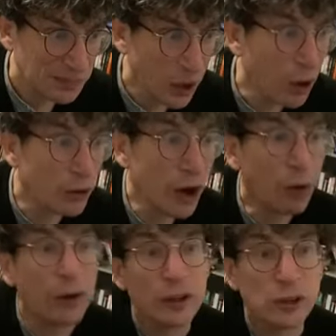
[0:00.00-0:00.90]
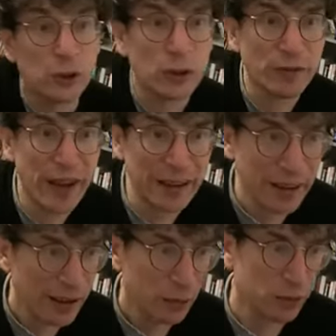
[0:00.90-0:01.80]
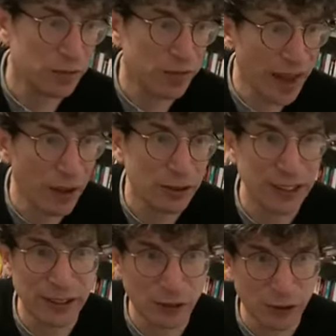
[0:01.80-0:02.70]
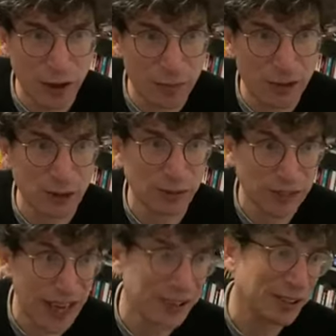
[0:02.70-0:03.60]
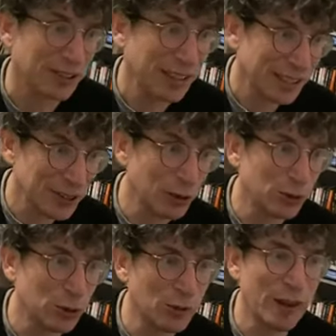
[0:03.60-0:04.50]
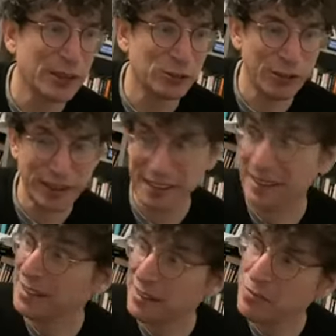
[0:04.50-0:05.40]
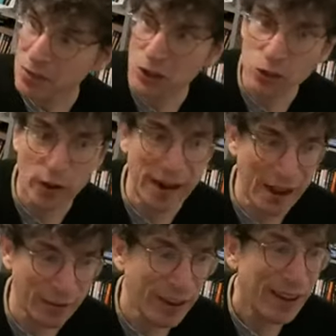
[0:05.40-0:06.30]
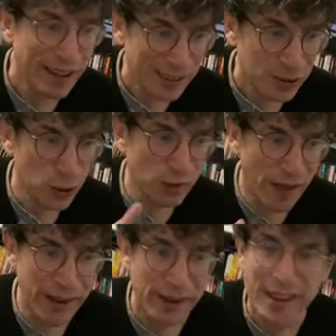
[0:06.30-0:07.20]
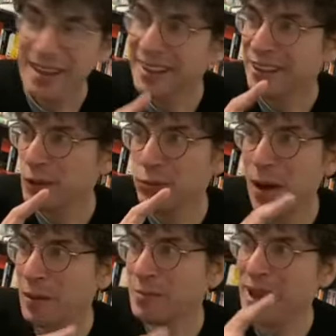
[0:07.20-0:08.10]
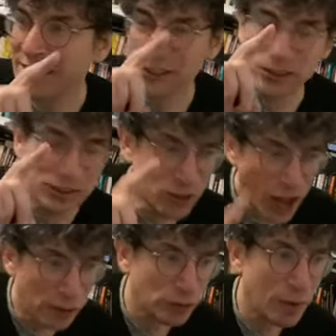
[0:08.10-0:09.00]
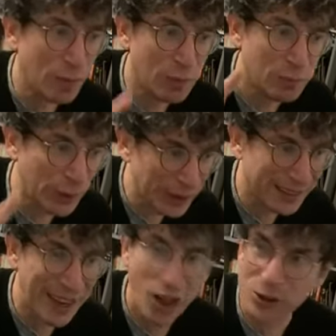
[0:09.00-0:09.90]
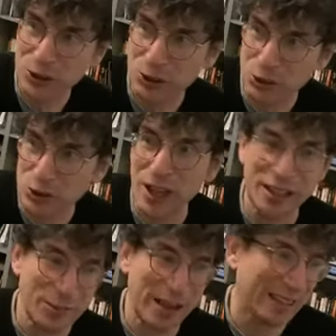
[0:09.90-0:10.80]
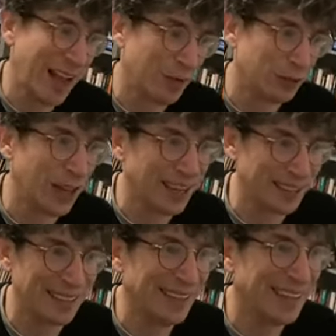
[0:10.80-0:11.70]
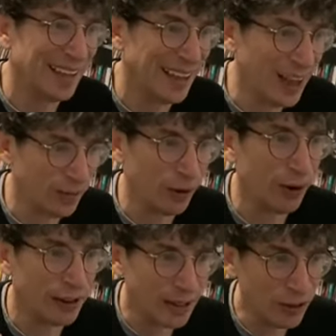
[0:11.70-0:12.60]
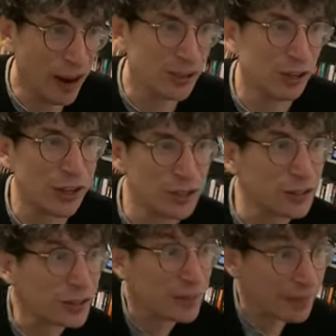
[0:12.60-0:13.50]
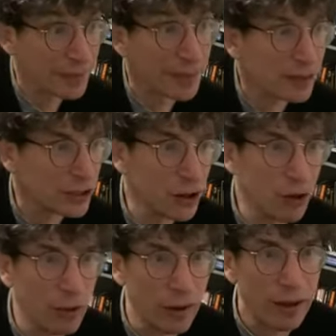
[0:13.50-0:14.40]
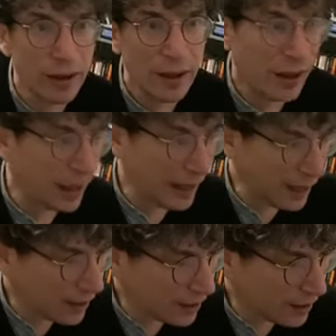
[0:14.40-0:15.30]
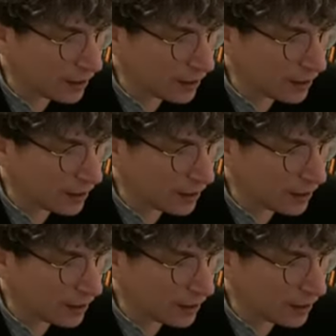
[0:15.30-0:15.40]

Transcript: oh no, Sudafed was found in Trump's desk. So Sudafed is trending. It's a good way to advertise. Sudafed, you probably paid Donald Trump a billion dollars and you just got the best advertising ever. Congratulations. So, uh,